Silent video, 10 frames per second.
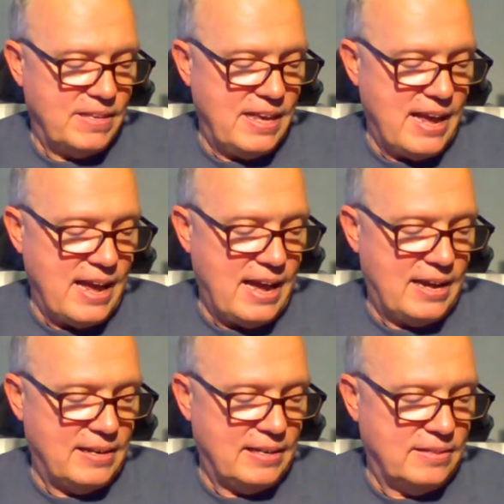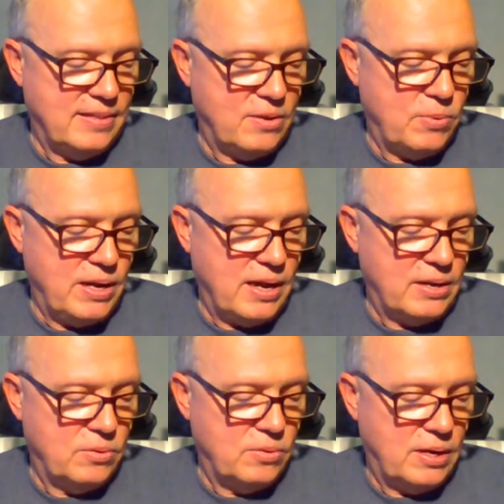Yeah, I think we got
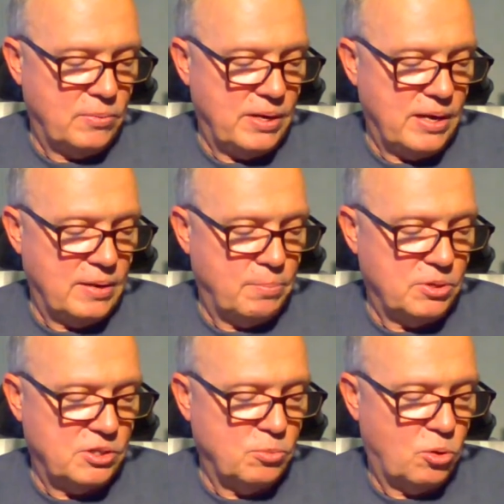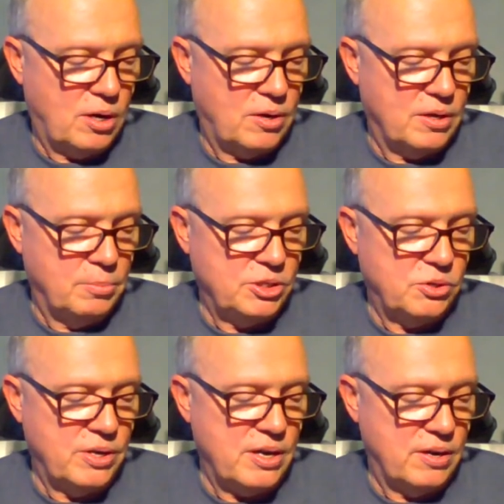to put some more out of their
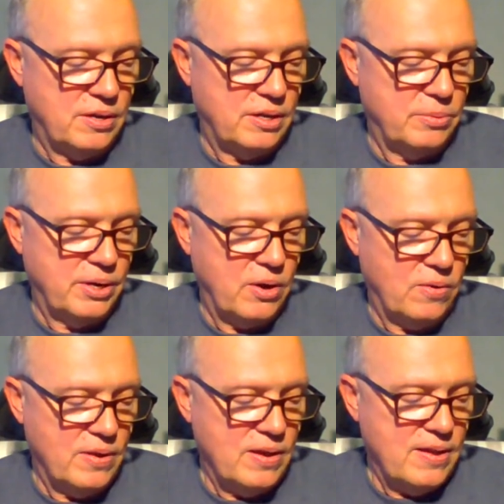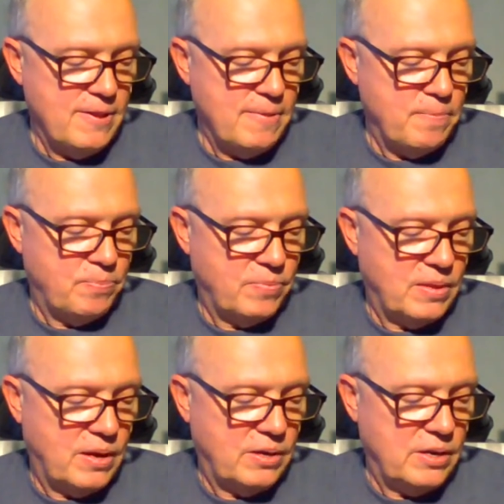misery here. Here we go.
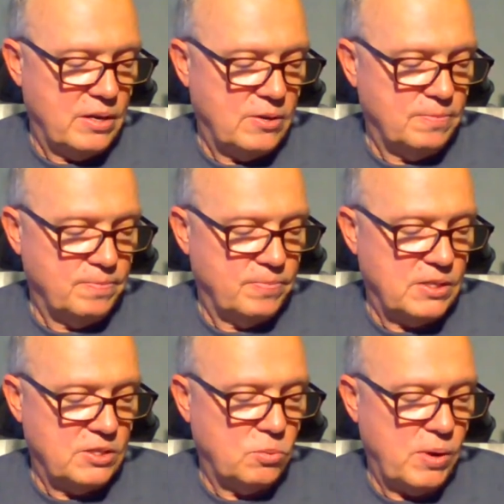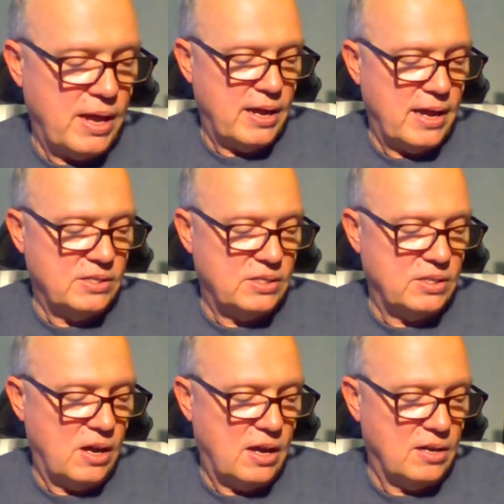There you go. That's the it is.
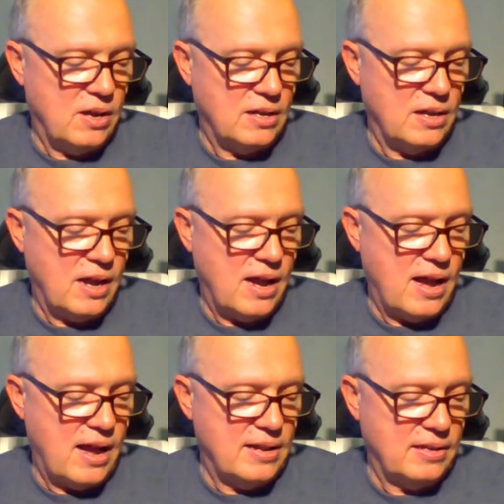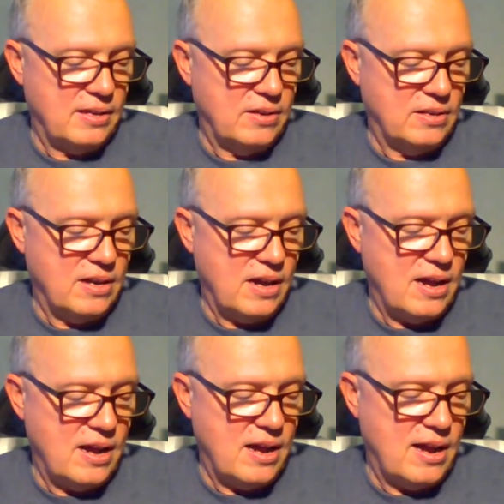Gone, gone, gone. You're
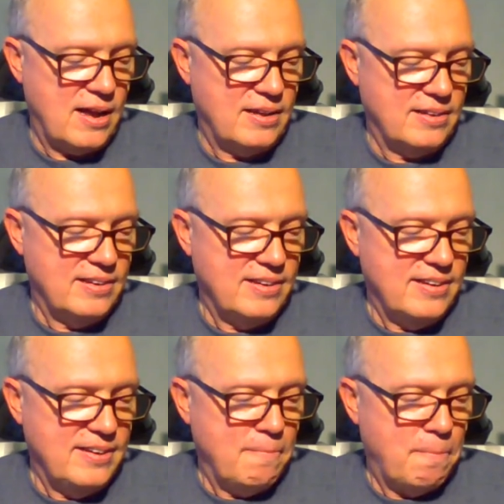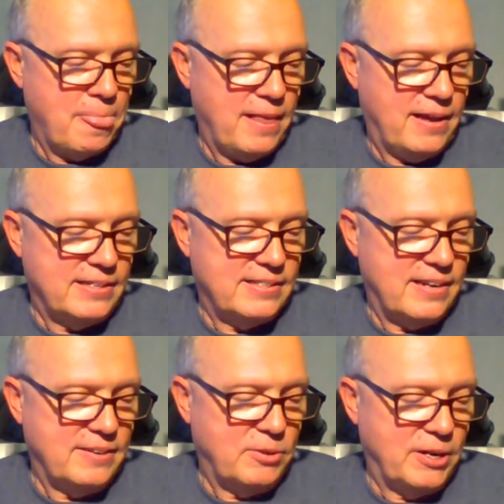gone. That's
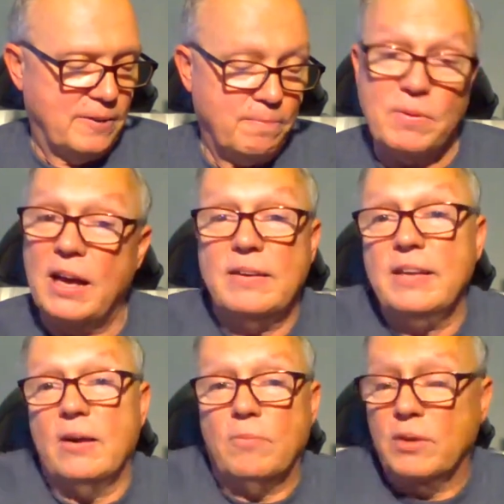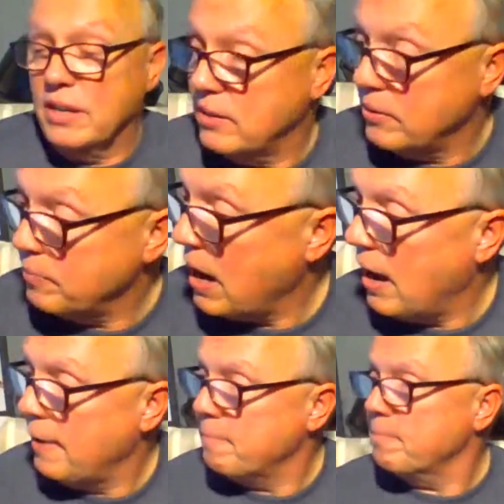unreal. But you know, what are you gonna
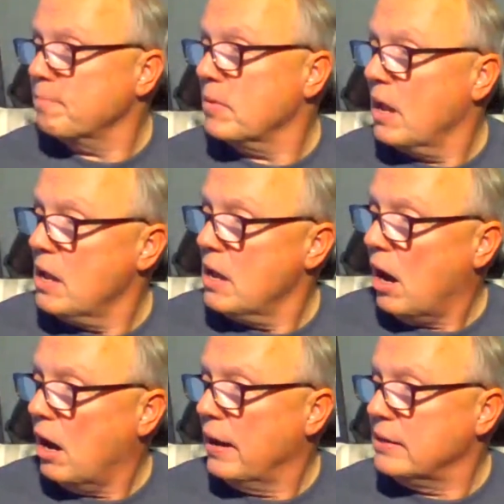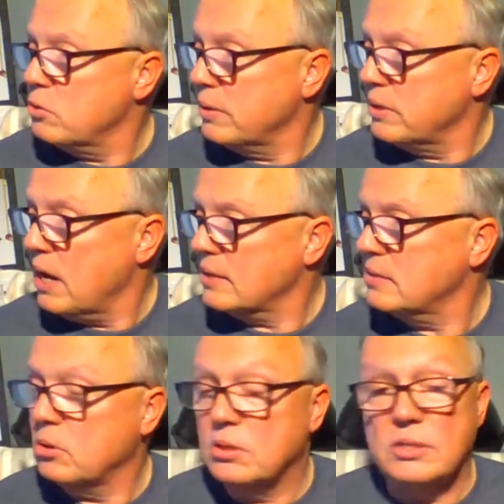do? All right. So we talked
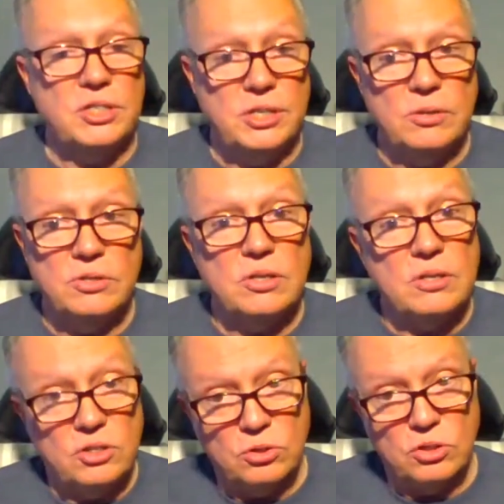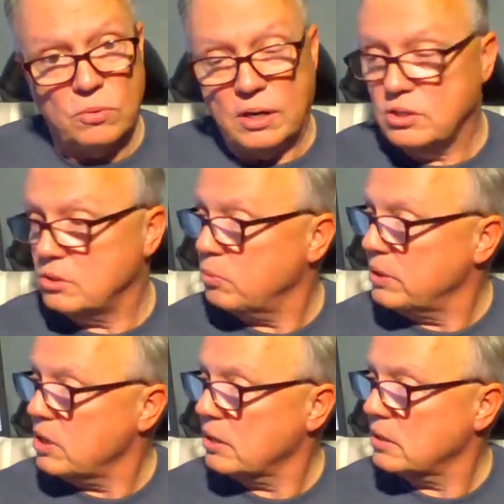about casinos, so-so odds. We
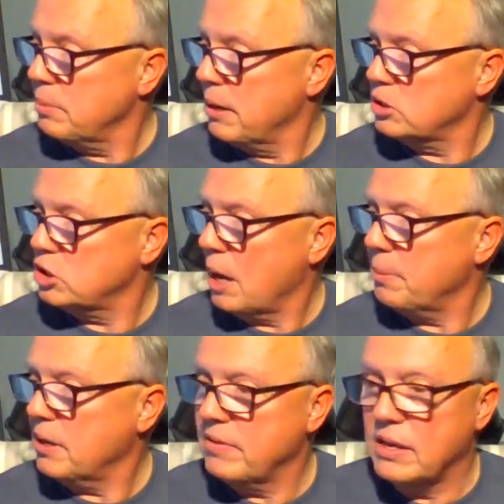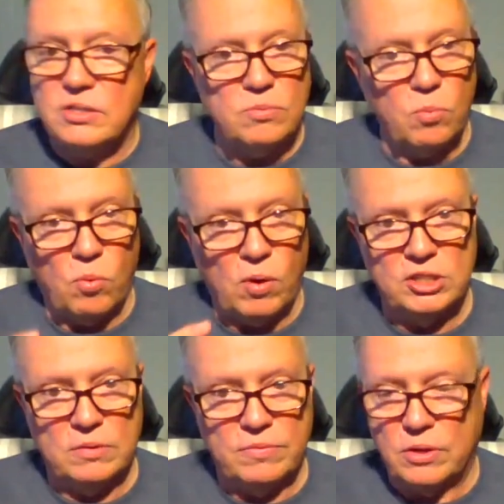talked about shopping events.
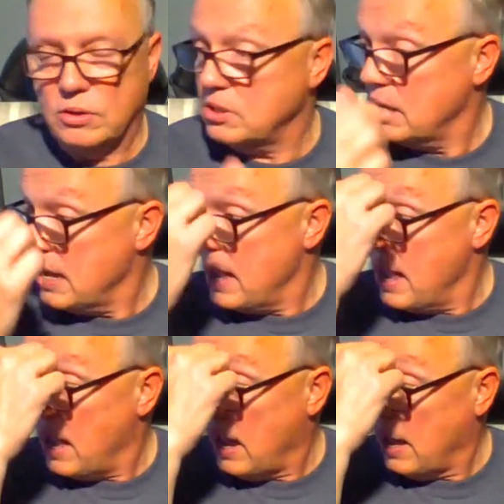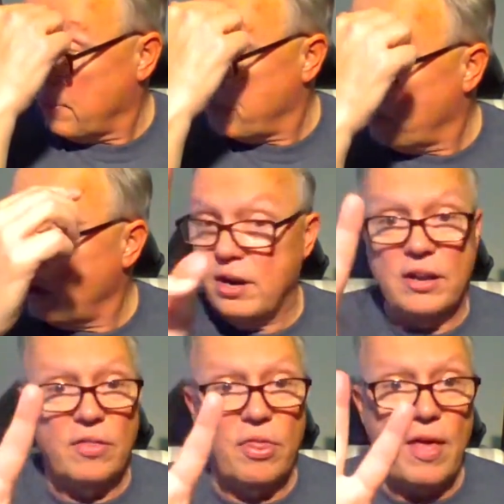Watch out for those.
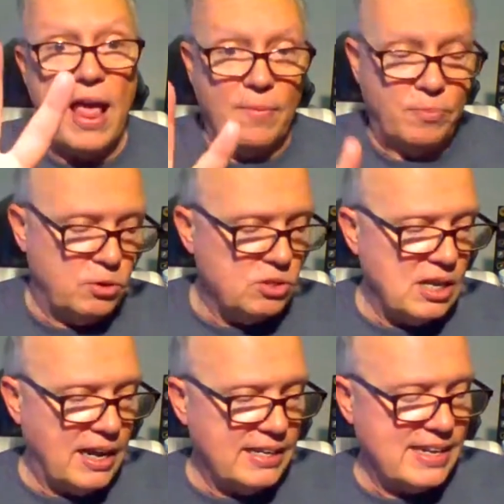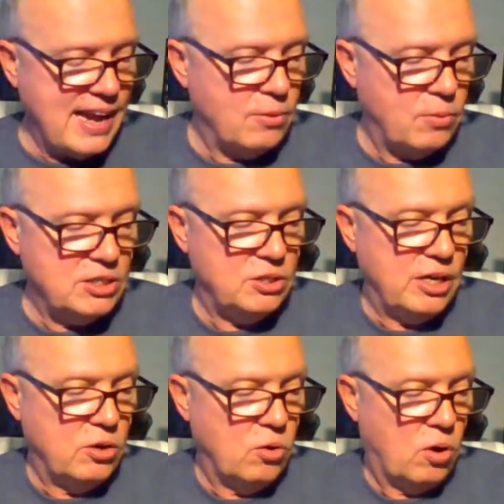Third thing, cruise lines kind of want you
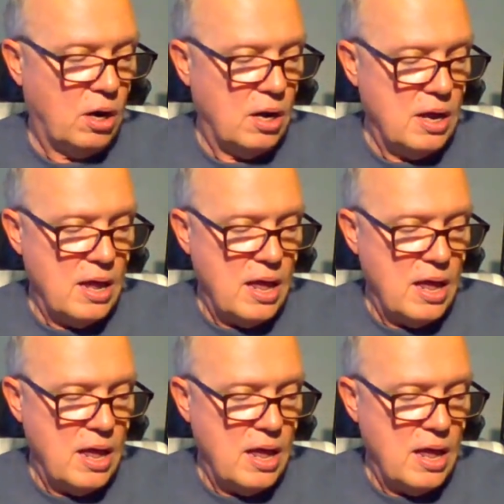to ignore.